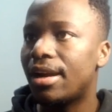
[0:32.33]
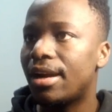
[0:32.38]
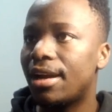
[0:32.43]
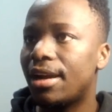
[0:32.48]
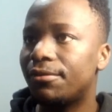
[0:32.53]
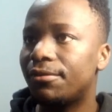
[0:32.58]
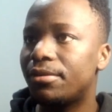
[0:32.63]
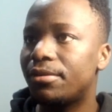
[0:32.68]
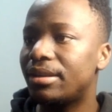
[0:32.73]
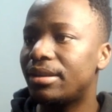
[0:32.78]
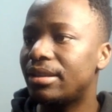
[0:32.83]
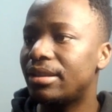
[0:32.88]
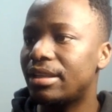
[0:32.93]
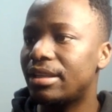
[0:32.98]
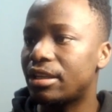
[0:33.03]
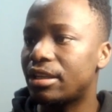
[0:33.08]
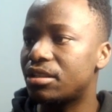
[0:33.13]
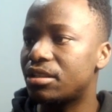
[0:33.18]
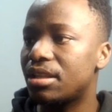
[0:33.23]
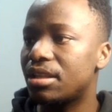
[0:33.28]
I've created
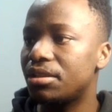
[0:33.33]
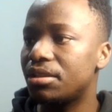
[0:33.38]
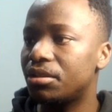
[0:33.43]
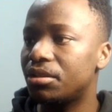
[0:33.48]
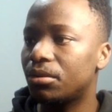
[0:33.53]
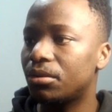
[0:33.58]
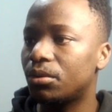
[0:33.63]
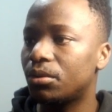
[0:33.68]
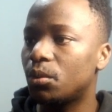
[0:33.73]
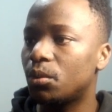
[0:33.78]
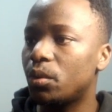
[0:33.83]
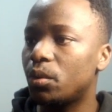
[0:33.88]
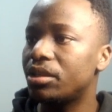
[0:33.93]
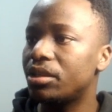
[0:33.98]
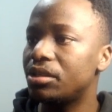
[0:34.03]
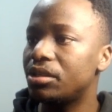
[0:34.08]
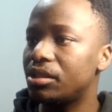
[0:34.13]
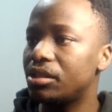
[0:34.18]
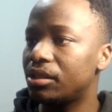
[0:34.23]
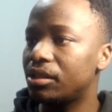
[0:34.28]
an extension on
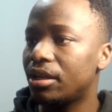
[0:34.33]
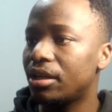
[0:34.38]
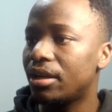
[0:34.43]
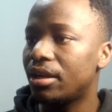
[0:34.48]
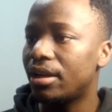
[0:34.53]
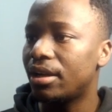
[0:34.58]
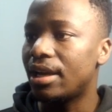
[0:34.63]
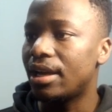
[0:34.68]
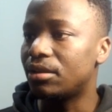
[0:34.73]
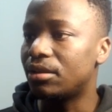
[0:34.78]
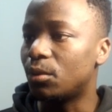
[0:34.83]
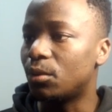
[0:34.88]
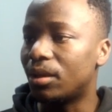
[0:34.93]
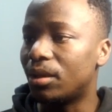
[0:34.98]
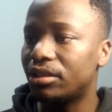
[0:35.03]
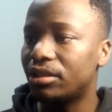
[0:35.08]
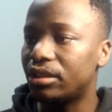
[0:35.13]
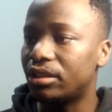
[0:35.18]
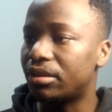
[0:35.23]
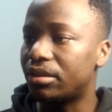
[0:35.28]
which it
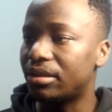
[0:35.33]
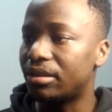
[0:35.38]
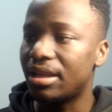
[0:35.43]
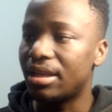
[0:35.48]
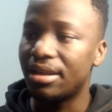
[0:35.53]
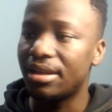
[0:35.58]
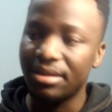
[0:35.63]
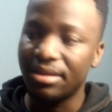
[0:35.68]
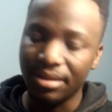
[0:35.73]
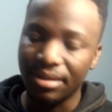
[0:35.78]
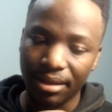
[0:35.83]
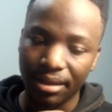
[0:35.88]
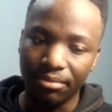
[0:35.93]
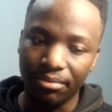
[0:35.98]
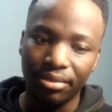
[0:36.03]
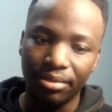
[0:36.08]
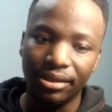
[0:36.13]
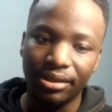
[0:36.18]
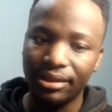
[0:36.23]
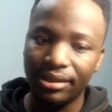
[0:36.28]
returns a
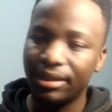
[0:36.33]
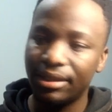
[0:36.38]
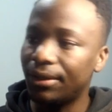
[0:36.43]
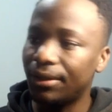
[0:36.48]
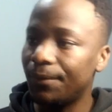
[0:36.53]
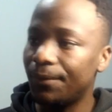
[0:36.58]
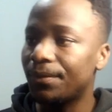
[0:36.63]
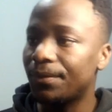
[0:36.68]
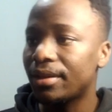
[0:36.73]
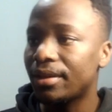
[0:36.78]
builder,